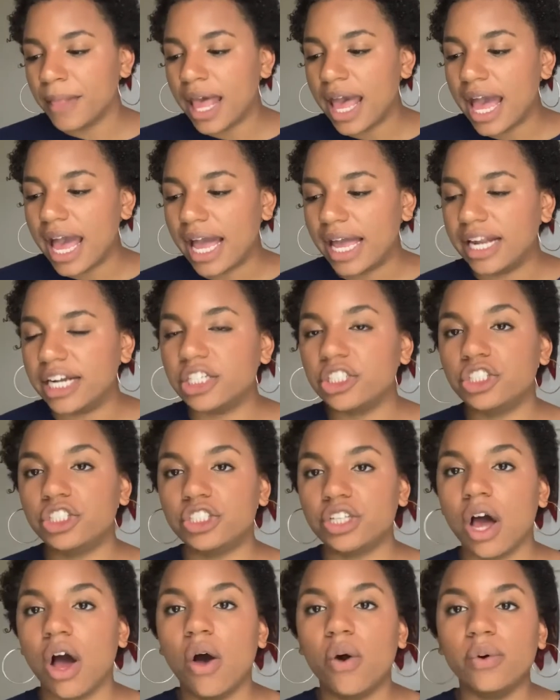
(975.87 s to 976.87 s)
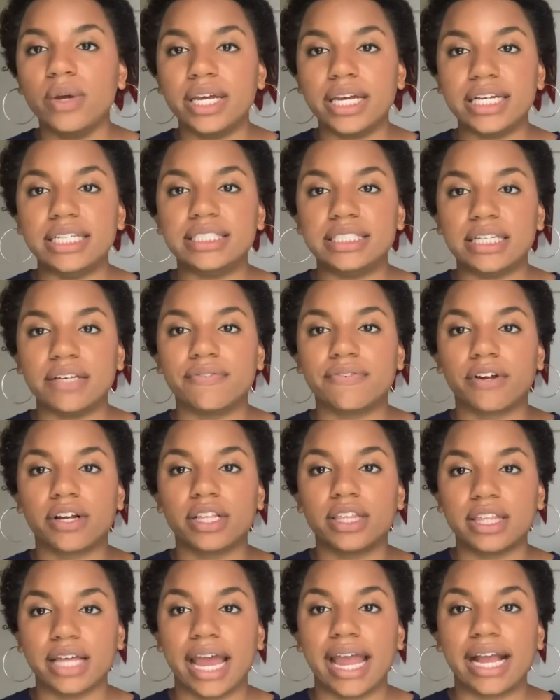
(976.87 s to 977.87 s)
it is so easy for
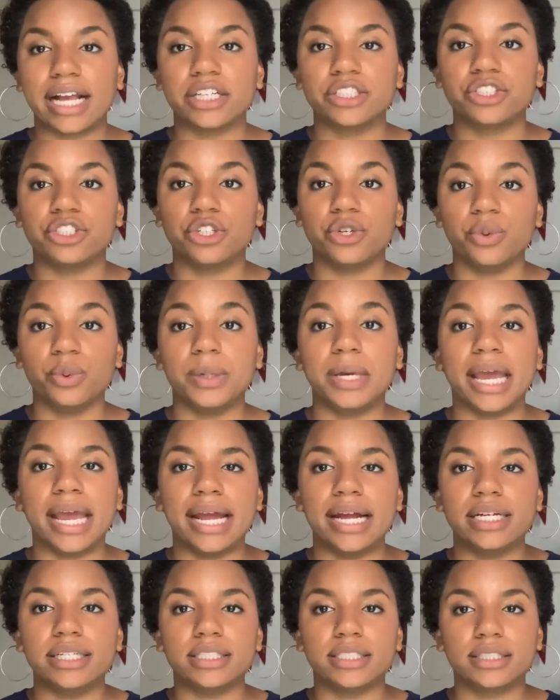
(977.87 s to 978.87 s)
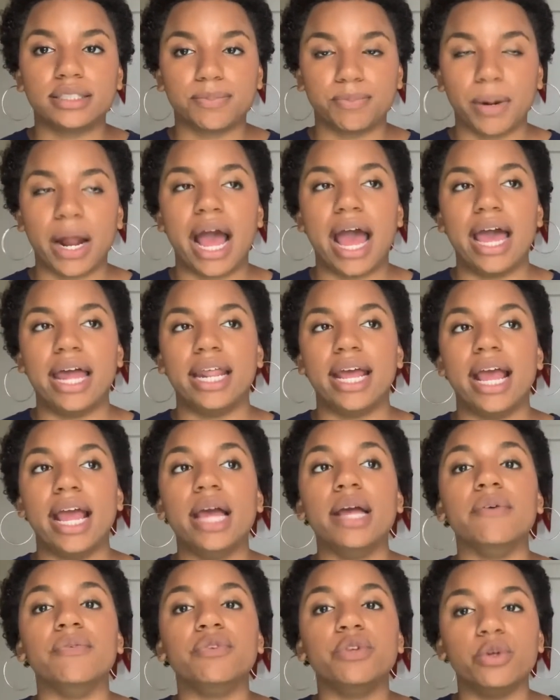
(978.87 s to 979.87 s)
things to get spread
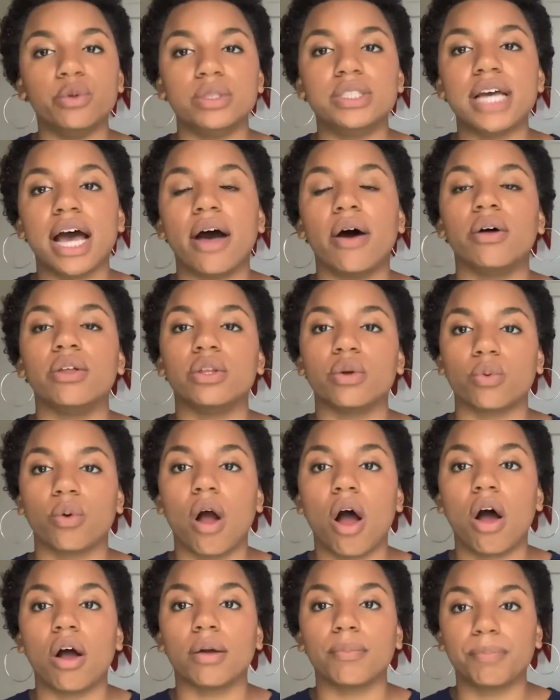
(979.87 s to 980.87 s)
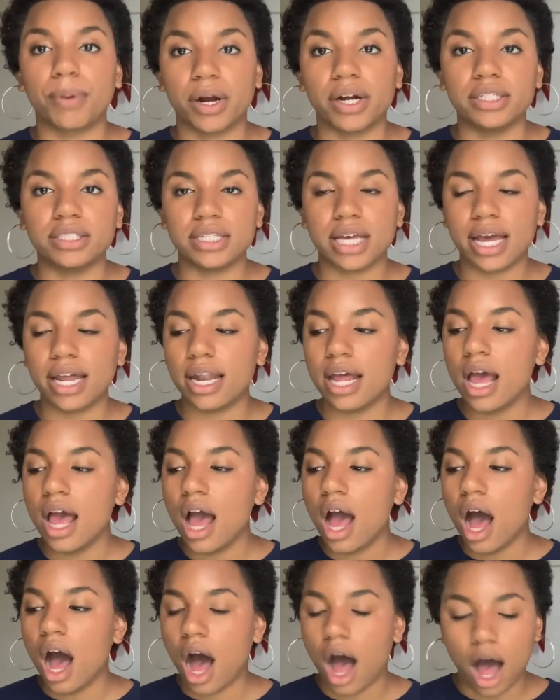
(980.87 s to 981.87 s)
if you tell the wrong person.
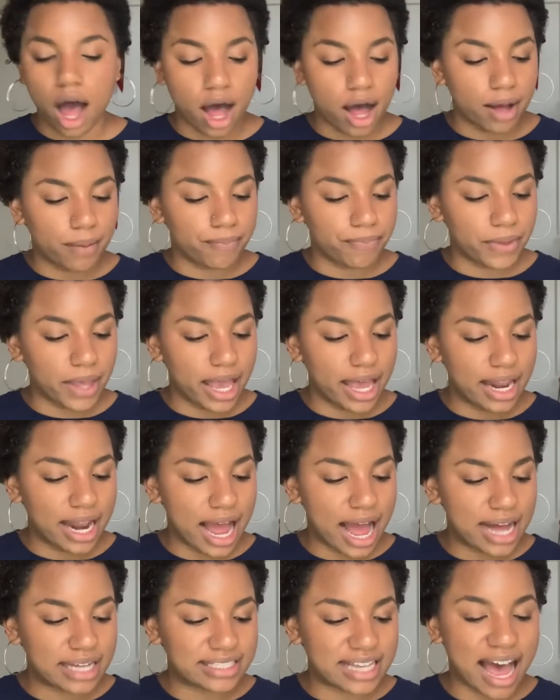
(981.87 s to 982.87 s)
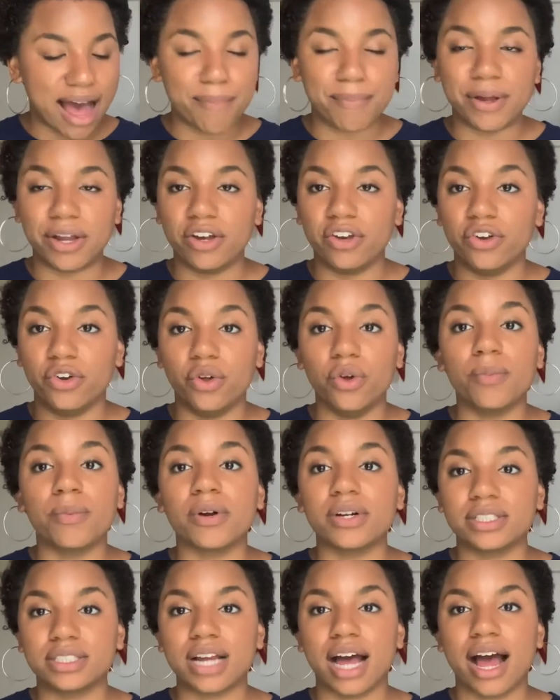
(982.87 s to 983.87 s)
It has happened
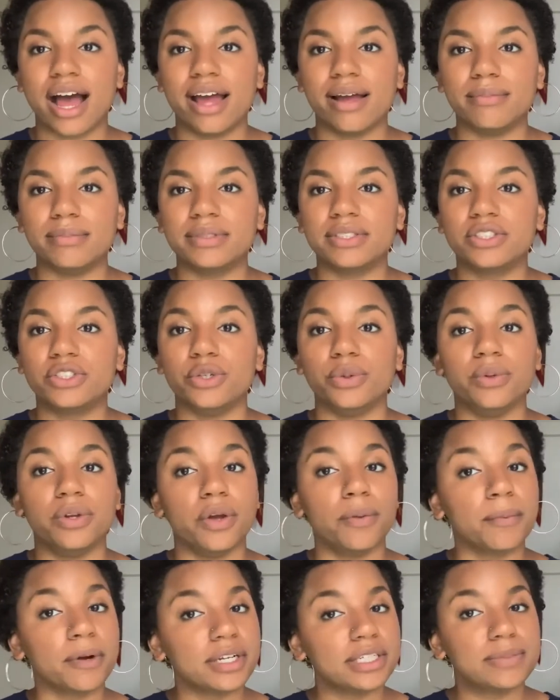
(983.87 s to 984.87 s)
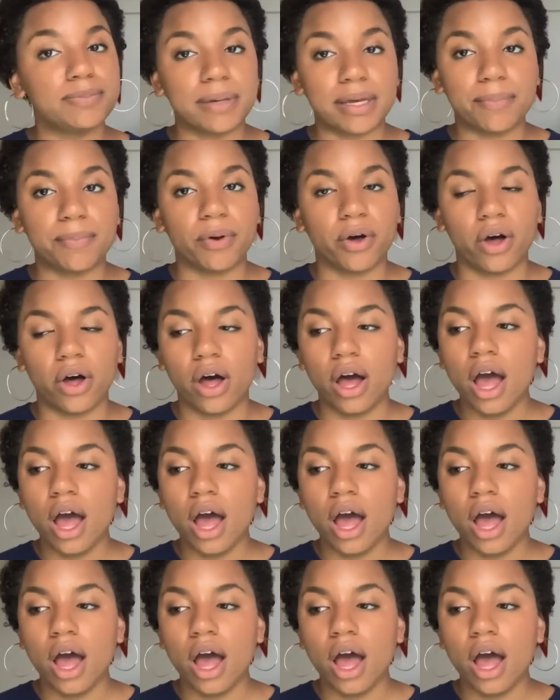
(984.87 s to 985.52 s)
numerous times to numerous people